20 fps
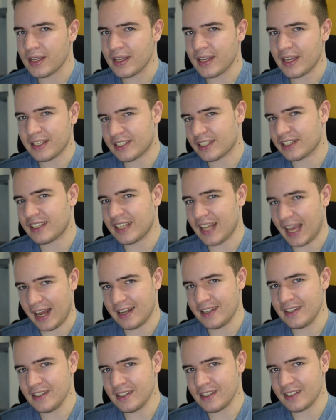It's a
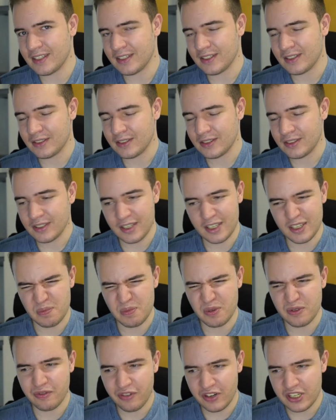talent, he's
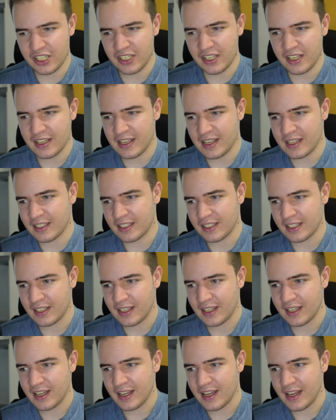proficient at it,
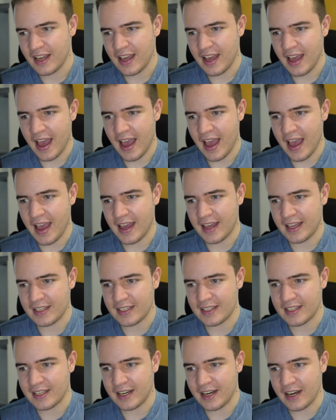
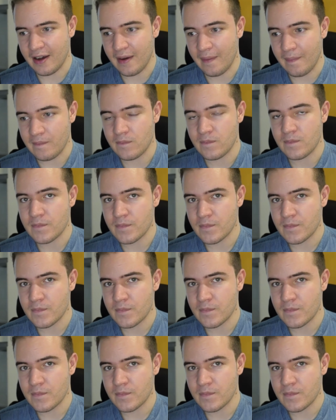and um,